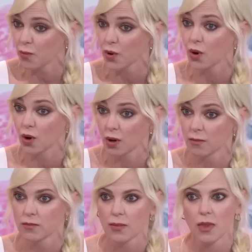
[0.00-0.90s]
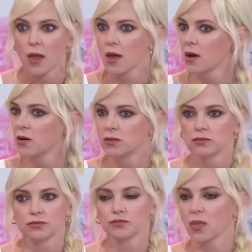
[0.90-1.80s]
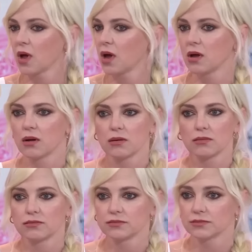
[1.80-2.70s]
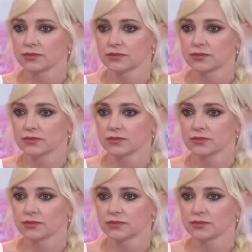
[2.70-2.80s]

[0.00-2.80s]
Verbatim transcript: they're 5 and 7. Hope and Haley. I can't believe you said that.